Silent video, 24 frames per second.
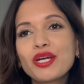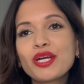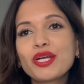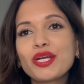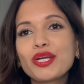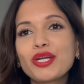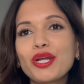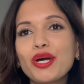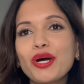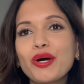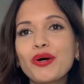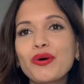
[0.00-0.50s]

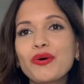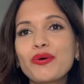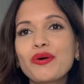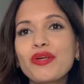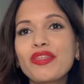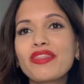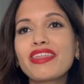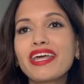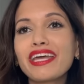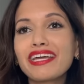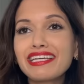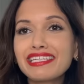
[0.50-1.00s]
you know,
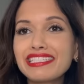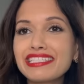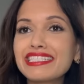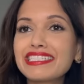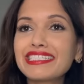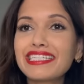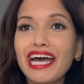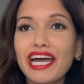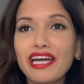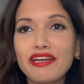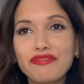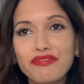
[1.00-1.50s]
they can
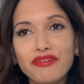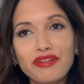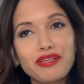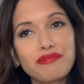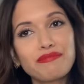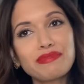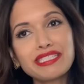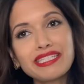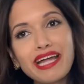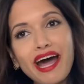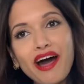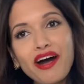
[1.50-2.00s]
decide for
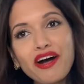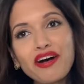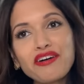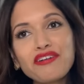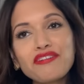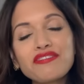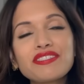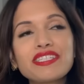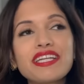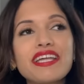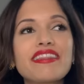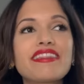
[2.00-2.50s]

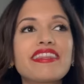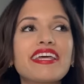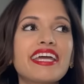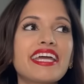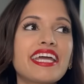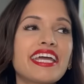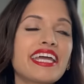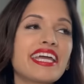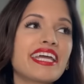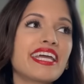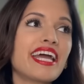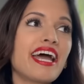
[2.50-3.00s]
themselves,
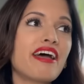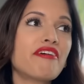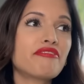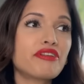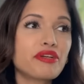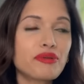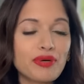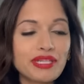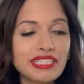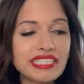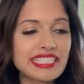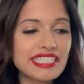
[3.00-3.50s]

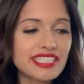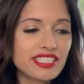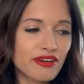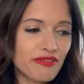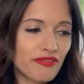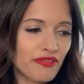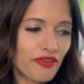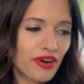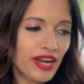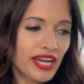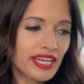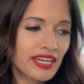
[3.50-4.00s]
everyone's
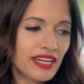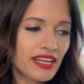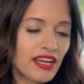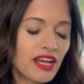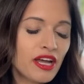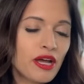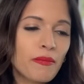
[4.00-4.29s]
different.